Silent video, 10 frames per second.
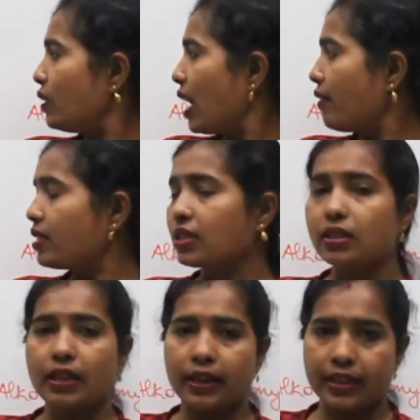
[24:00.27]
we have
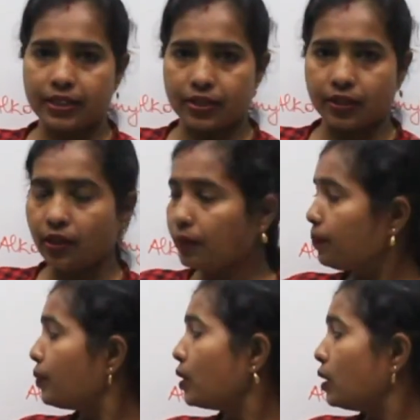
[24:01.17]
is ester.
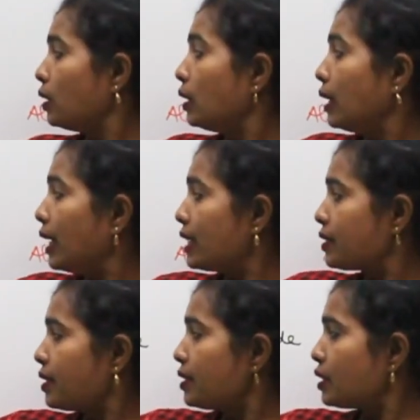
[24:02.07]

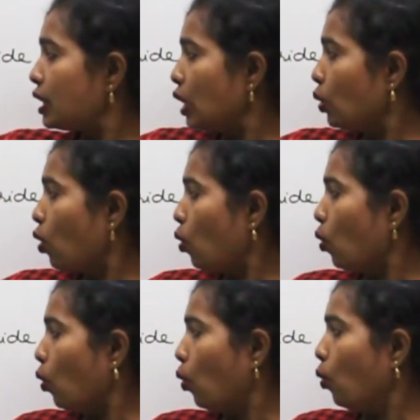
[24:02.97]
Ester is
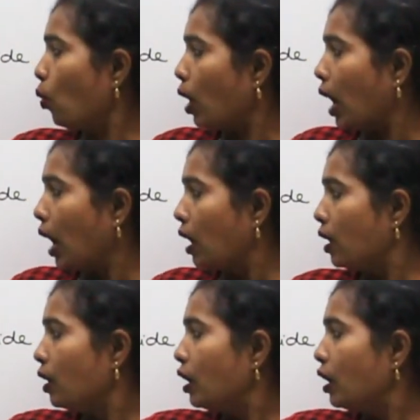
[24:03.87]
COOR.